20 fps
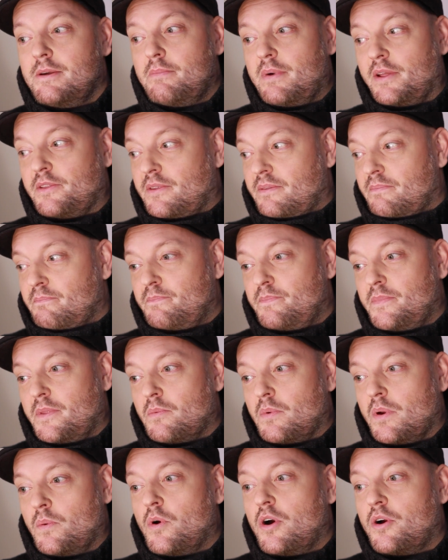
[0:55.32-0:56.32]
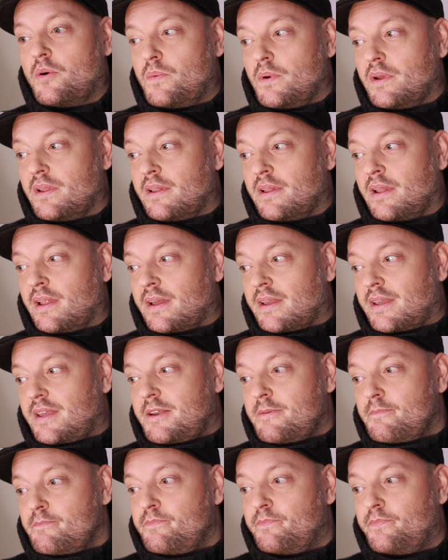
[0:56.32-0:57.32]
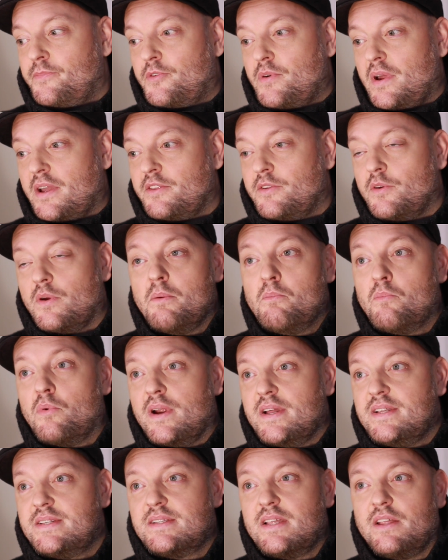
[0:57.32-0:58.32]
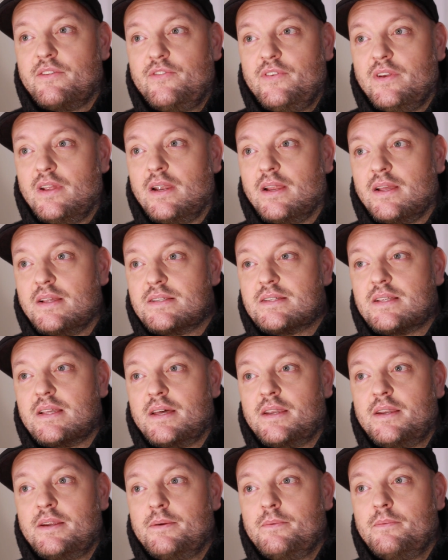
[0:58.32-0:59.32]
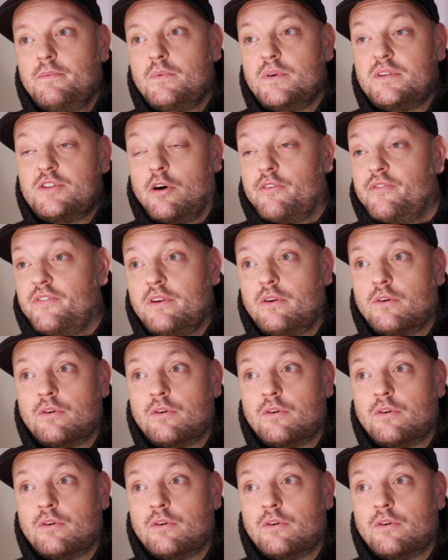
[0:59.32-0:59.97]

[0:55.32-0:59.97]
But we work with like trying to embrace that feeling instead, which often